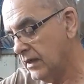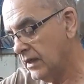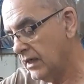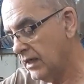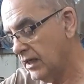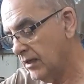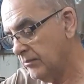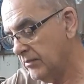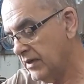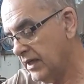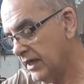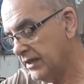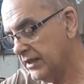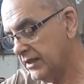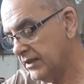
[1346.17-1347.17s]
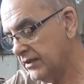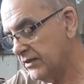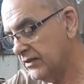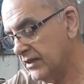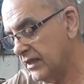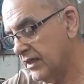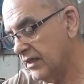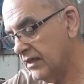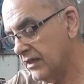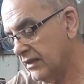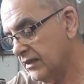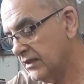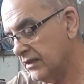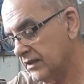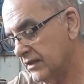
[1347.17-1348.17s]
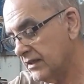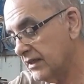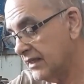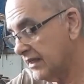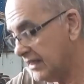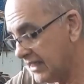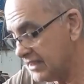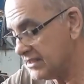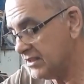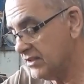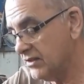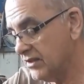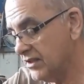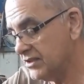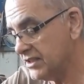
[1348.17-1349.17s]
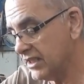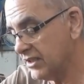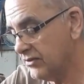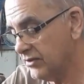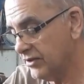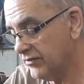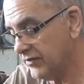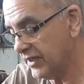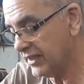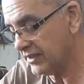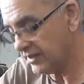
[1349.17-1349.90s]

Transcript: and it has a secondary effect.